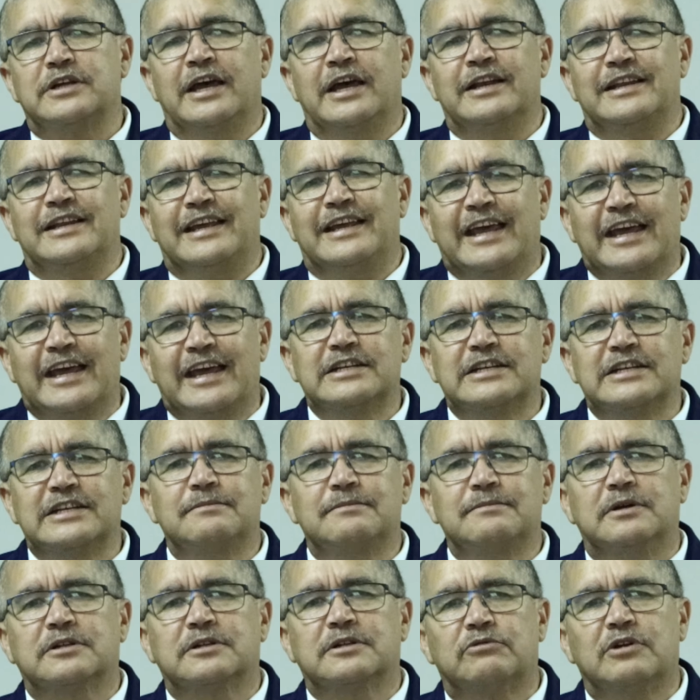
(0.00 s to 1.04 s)
an
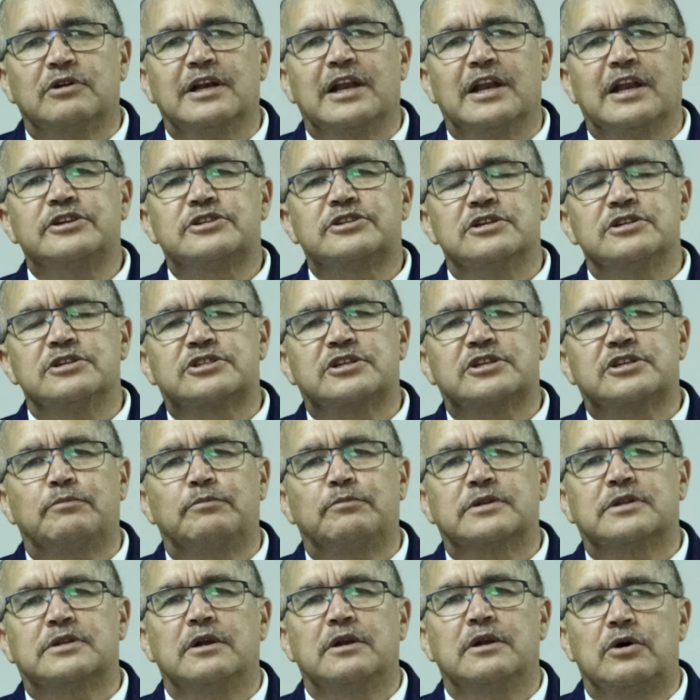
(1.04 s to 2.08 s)
intimate relationship
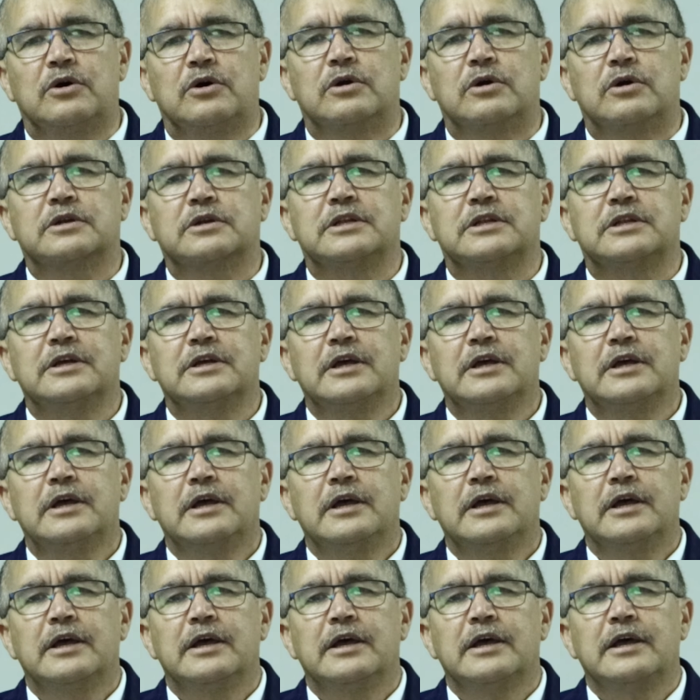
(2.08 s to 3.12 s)
with the Lord.
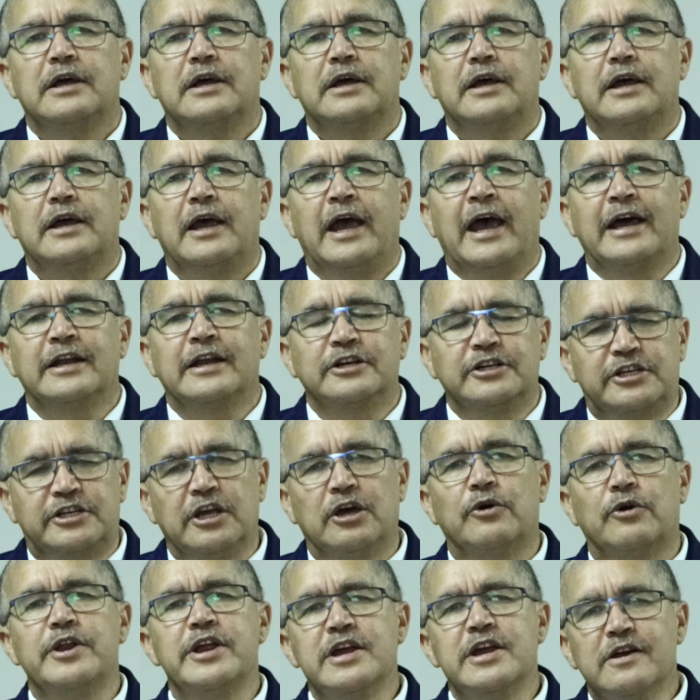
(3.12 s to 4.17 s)
And
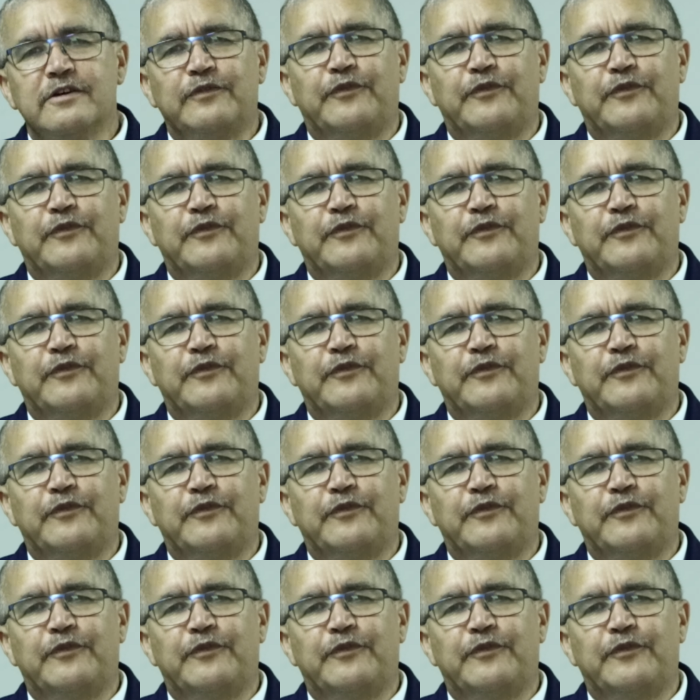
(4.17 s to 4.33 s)
during a